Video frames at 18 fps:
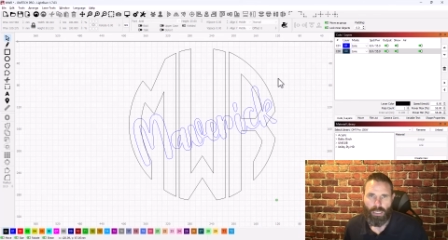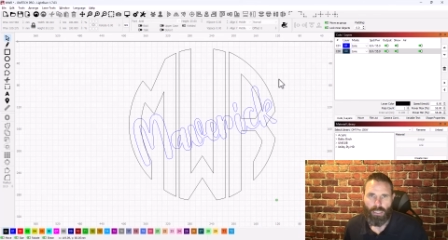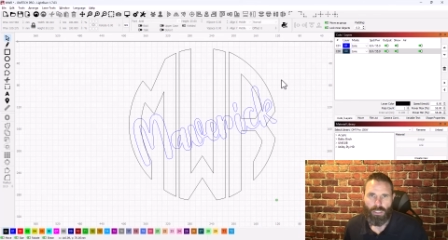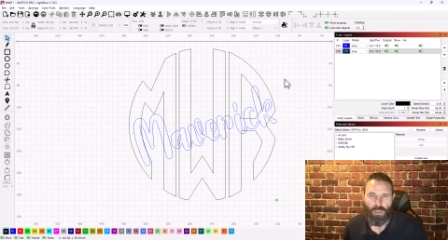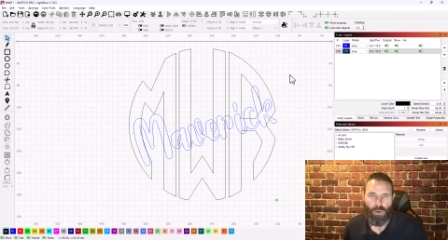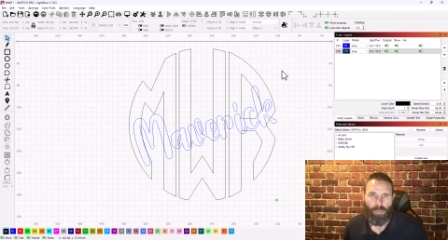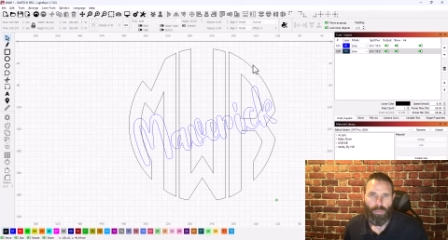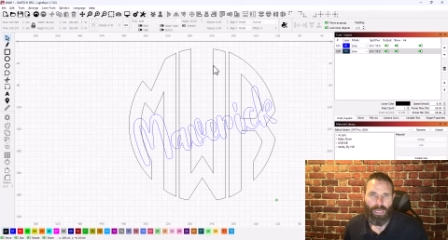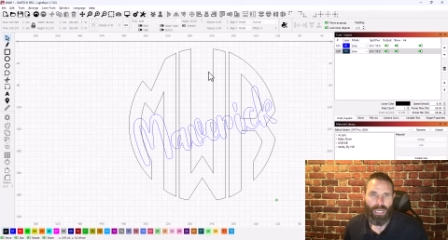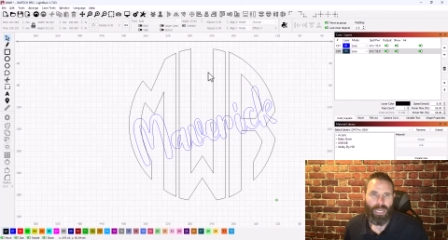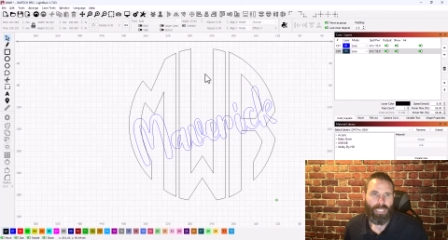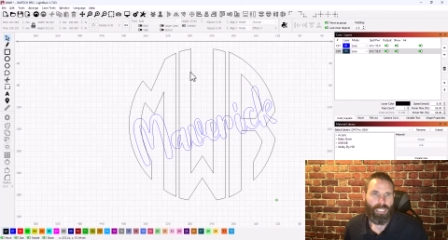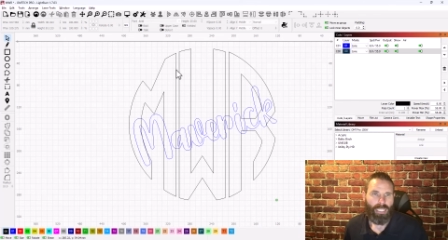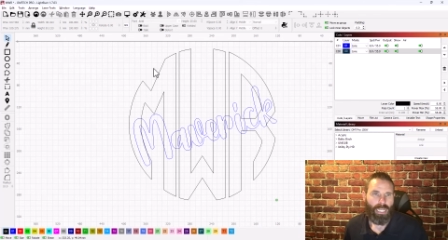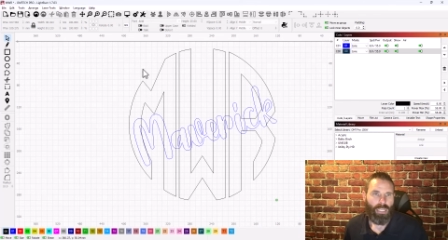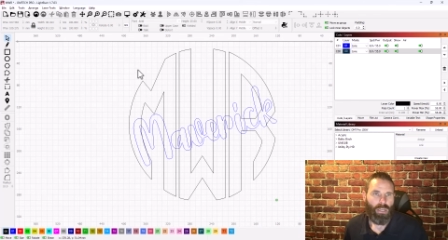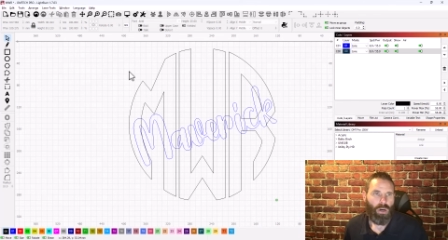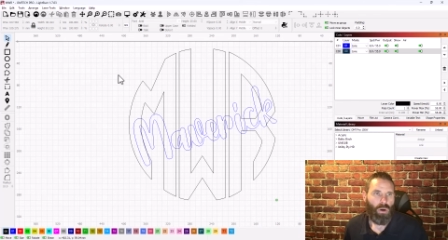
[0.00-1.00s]
So because
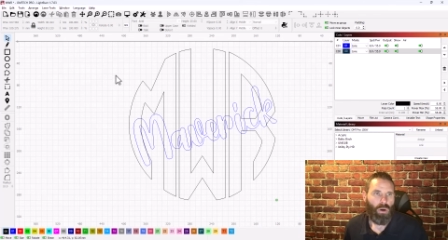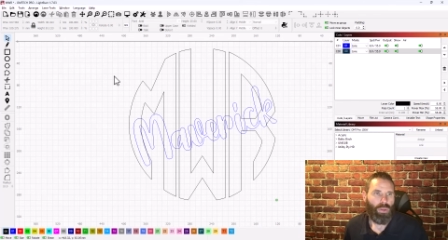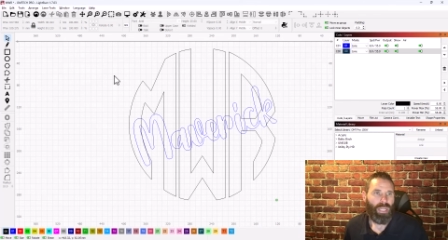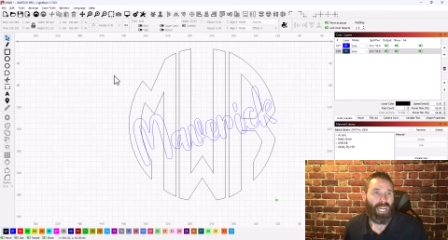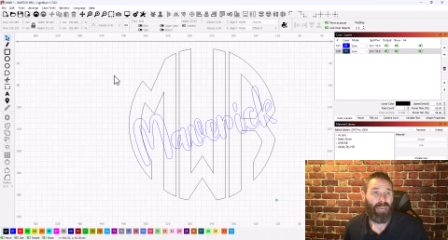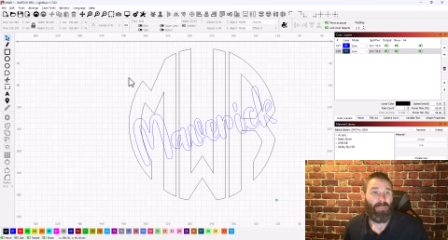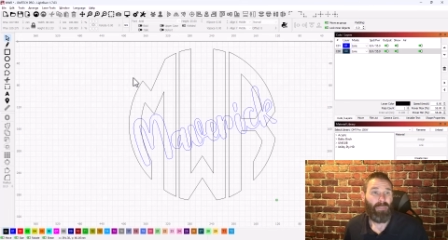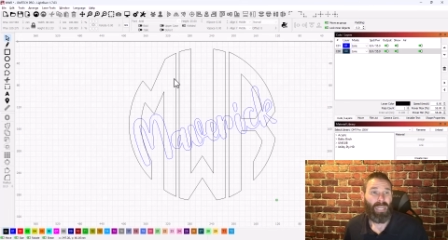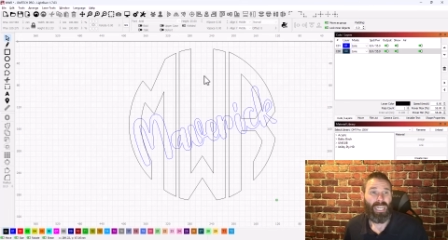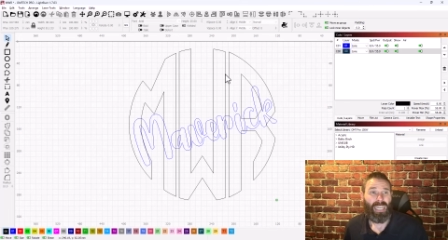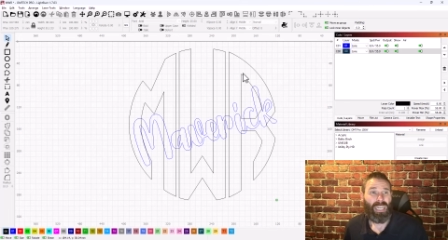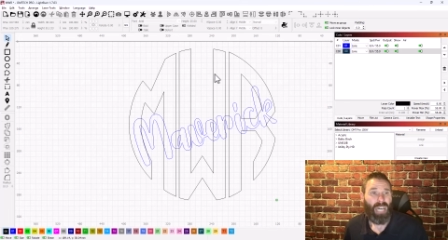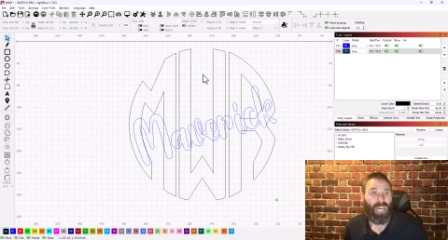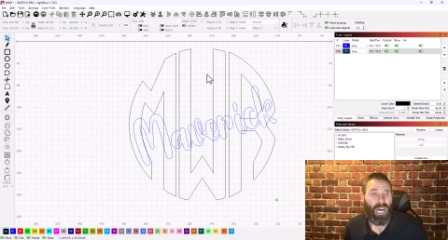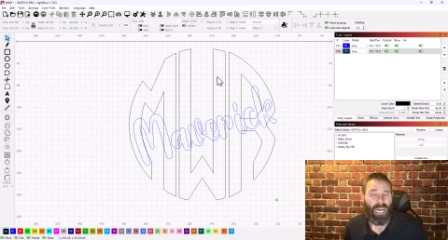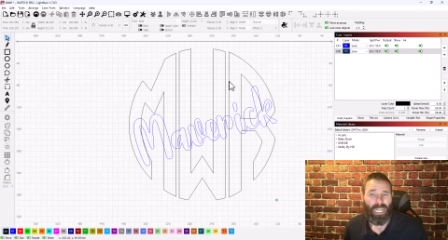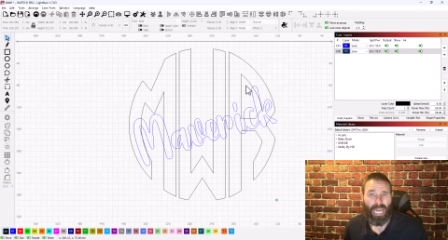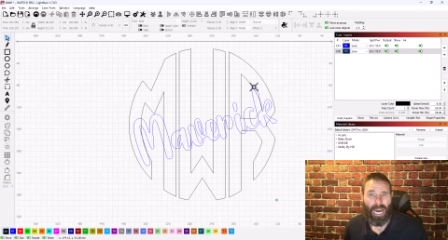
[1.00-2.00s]
I know that I'm going to
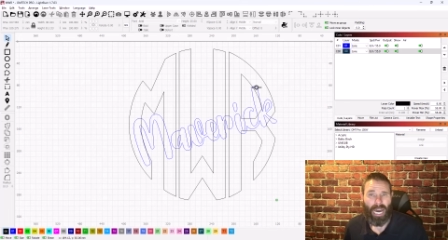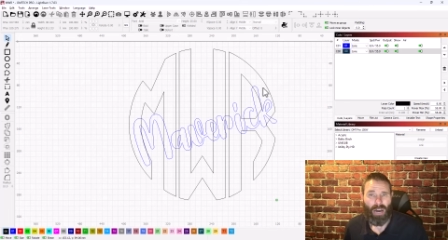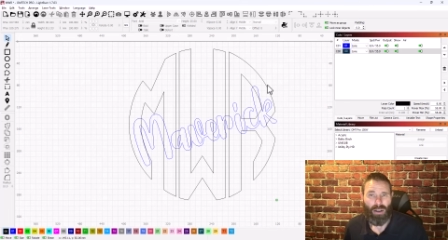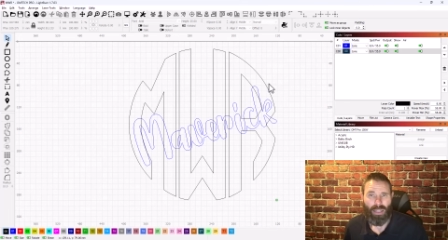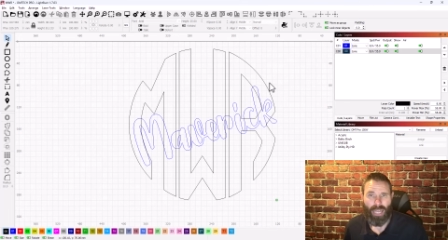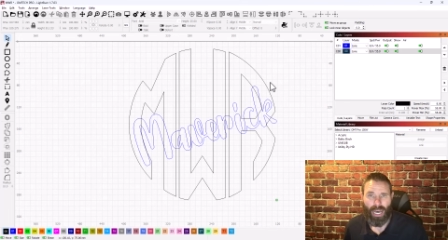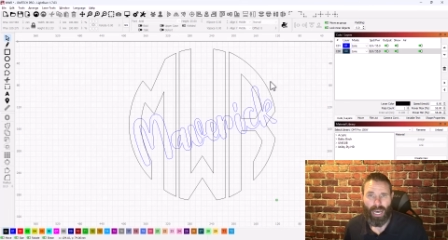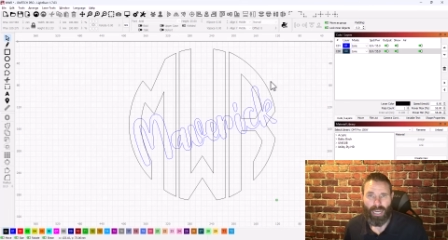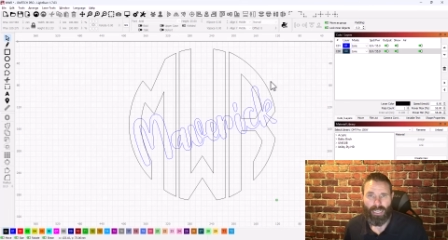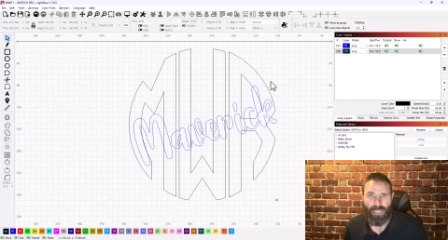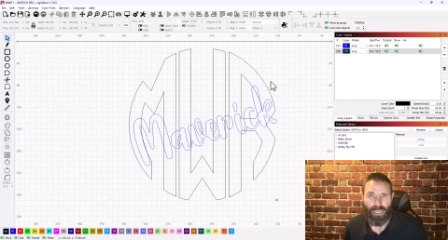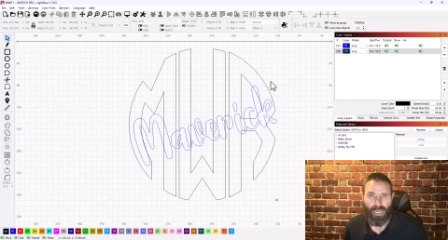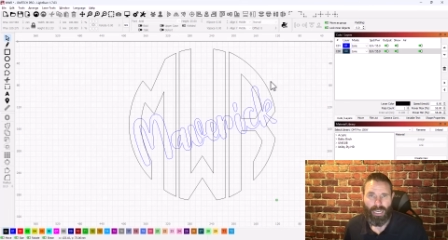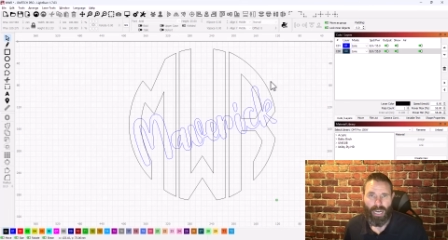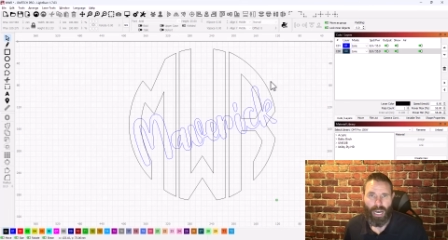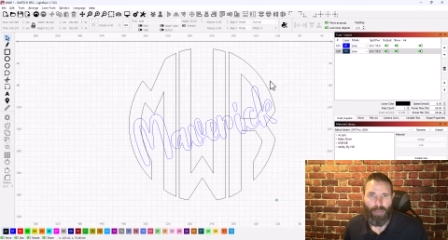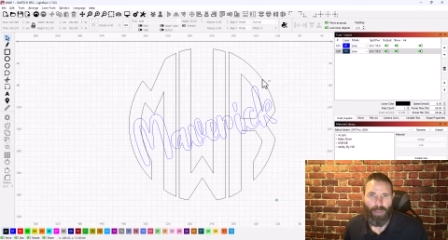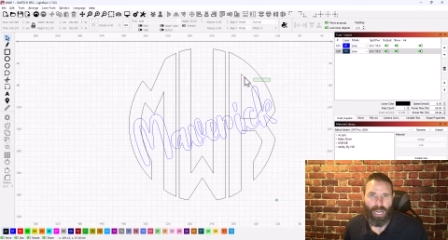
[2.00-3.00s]
cut out of that,
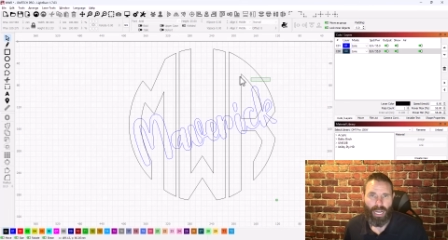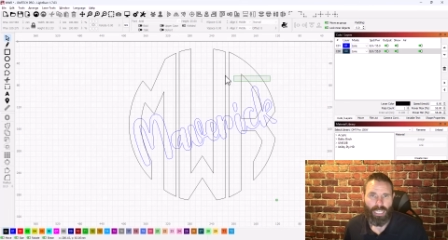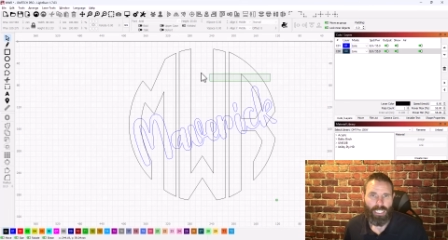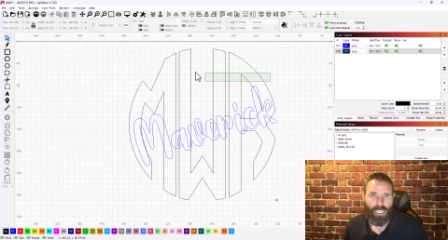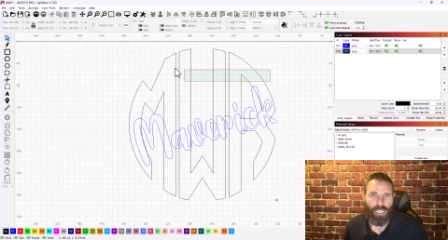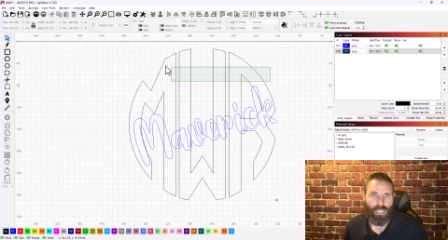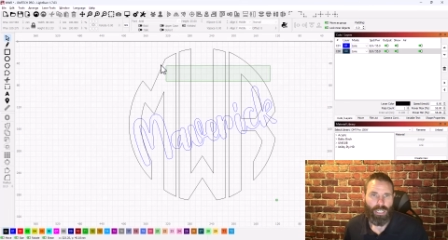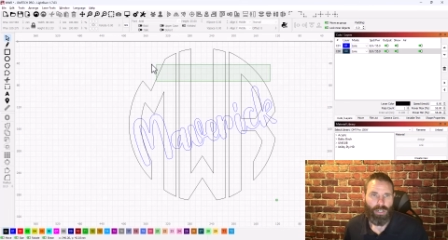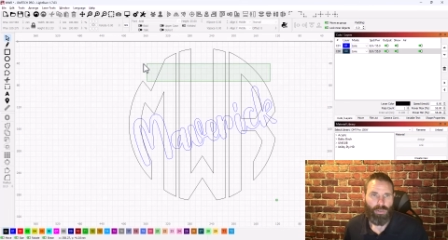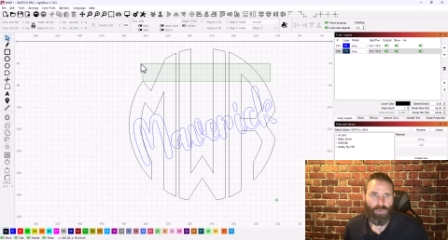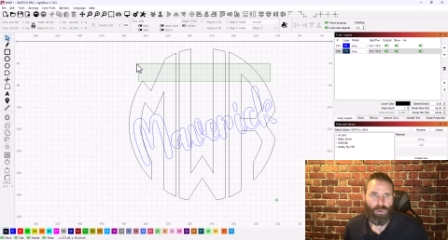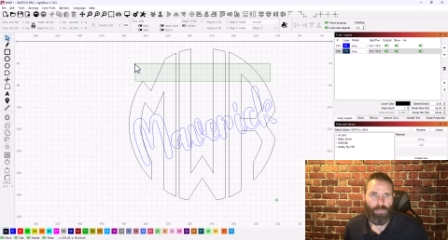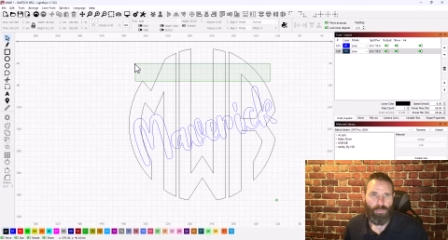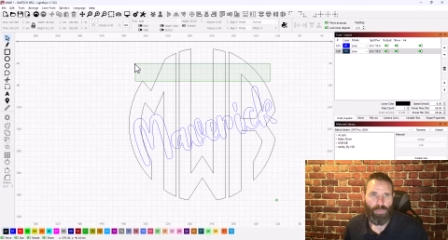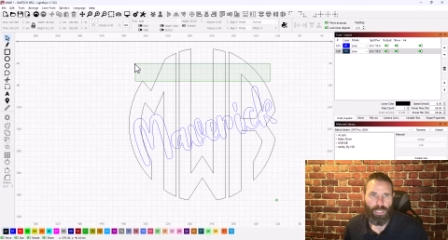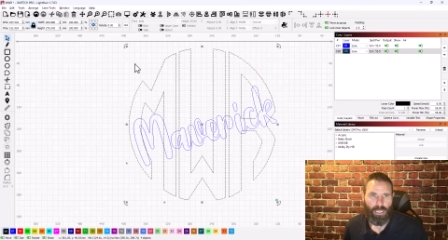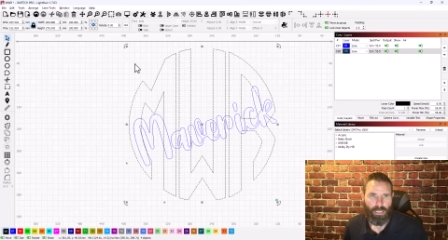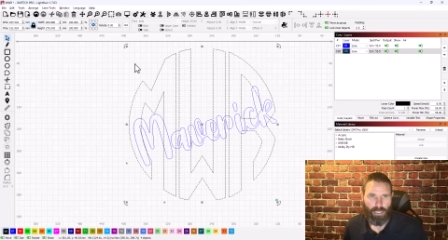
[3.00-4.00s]
I'm actually going to group
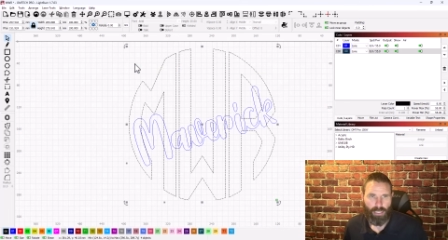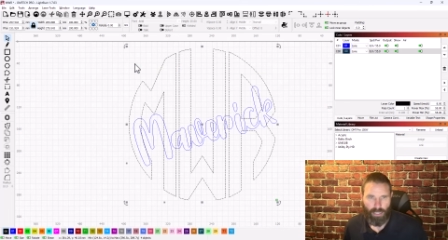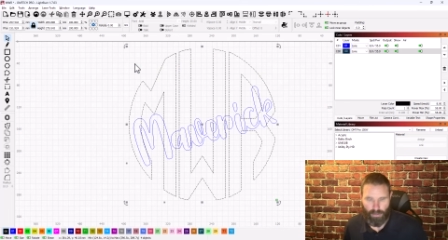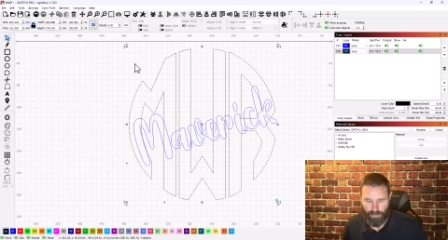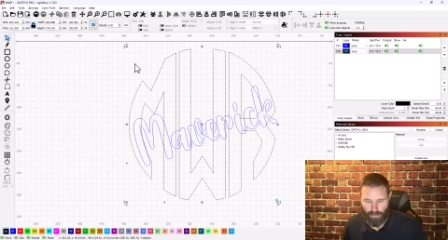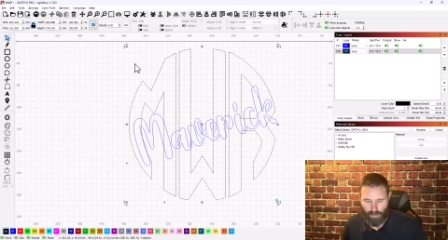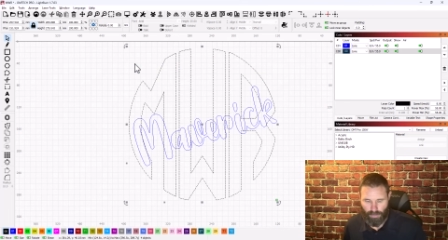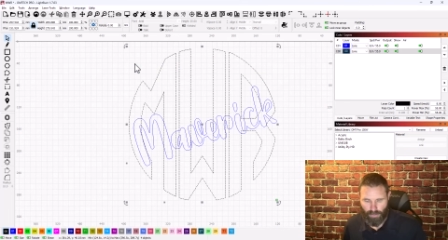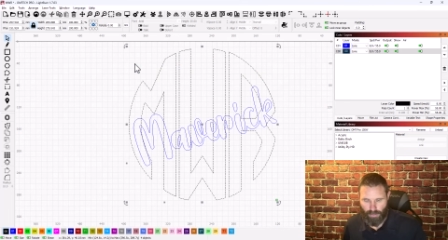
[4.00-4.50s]
these.